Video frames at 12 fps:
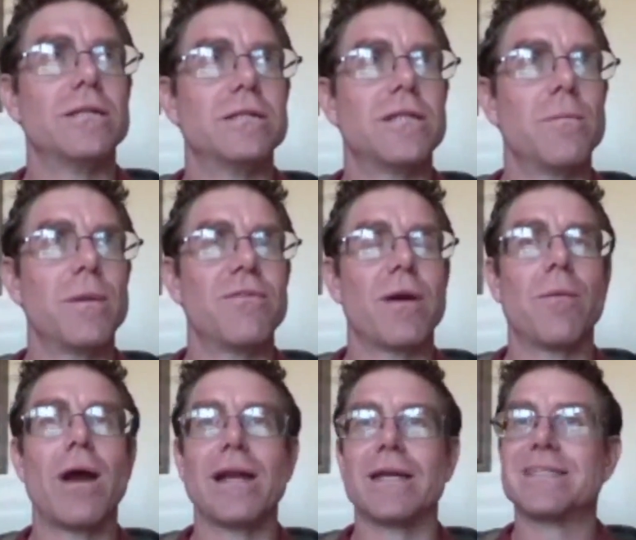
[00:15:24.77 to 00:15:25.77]
Tell me if I'm
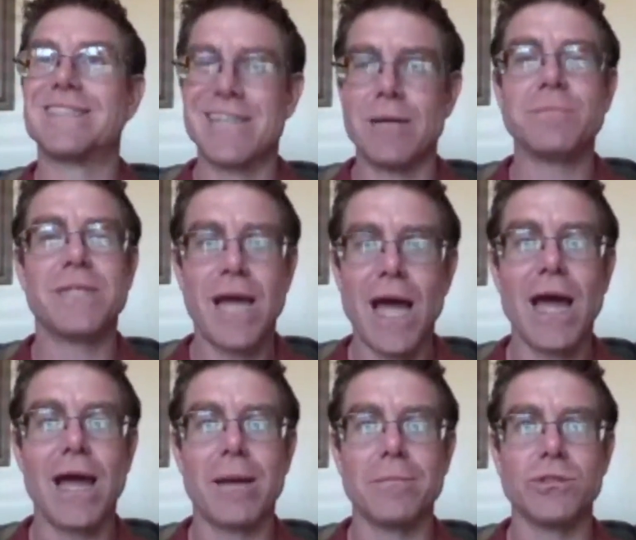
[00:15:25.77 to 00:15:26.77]
right.
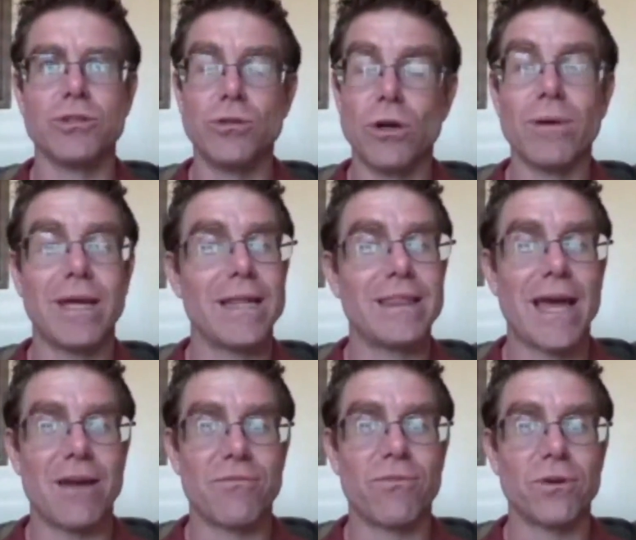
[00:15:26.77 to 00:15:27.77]
Sometimes you don't get
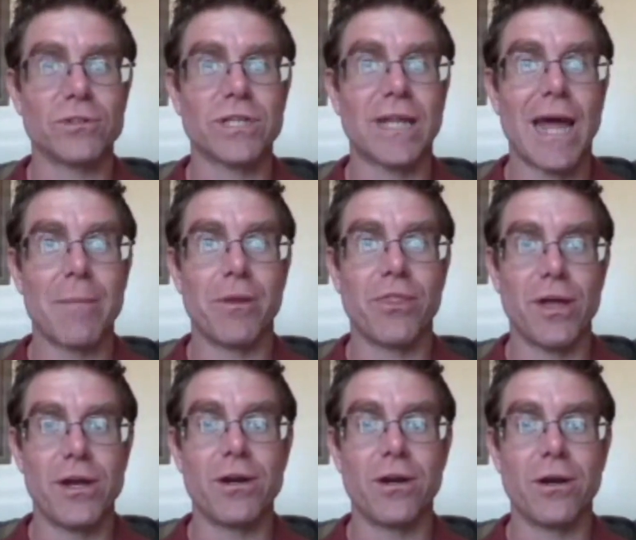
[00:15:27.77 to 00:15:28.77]
that first clap of
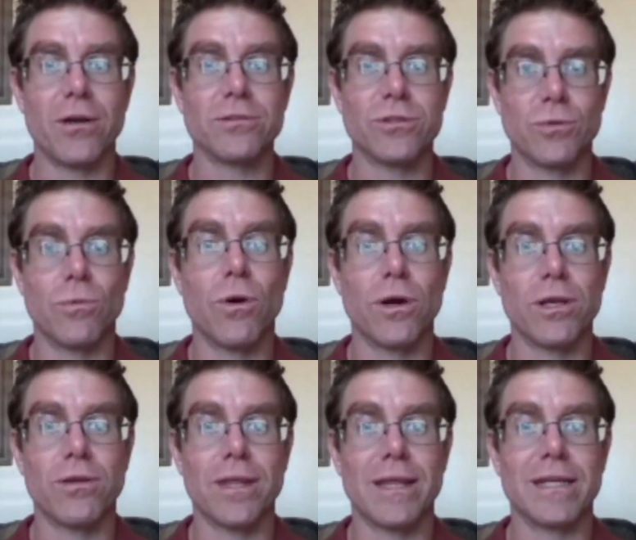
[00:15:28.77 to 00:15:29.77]
thunder to warn
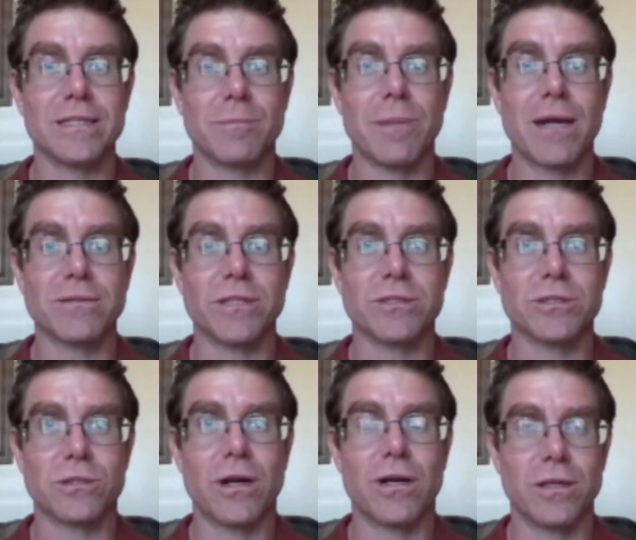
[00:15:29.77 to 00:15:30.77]
you that it's about to,
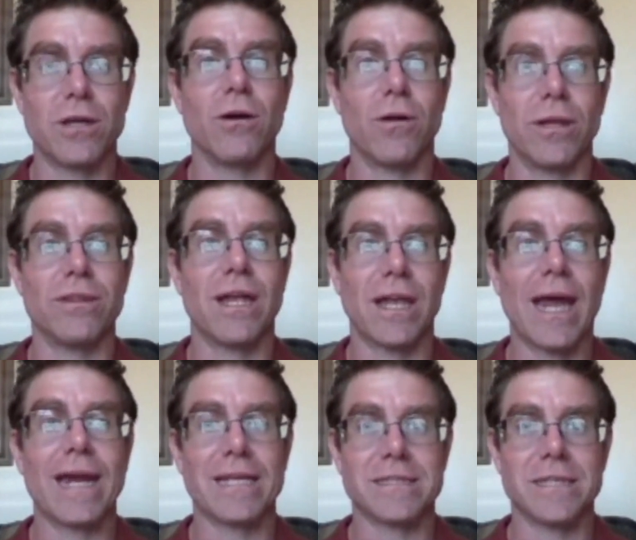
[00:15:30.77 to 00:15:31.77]
the
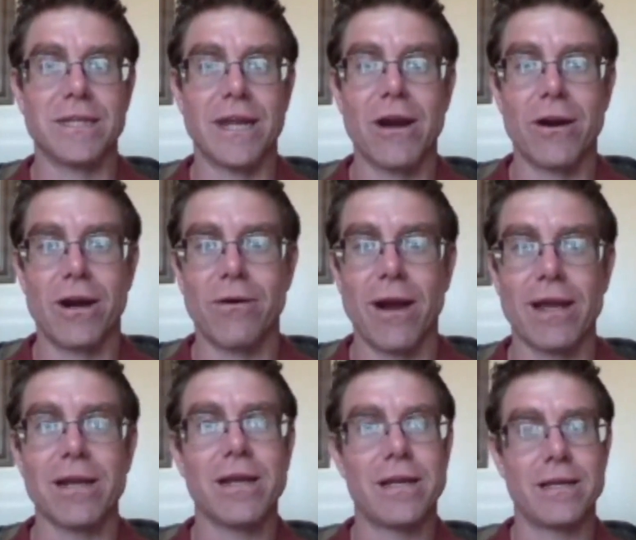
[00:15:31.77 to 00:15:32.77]
lightning's in the area, right?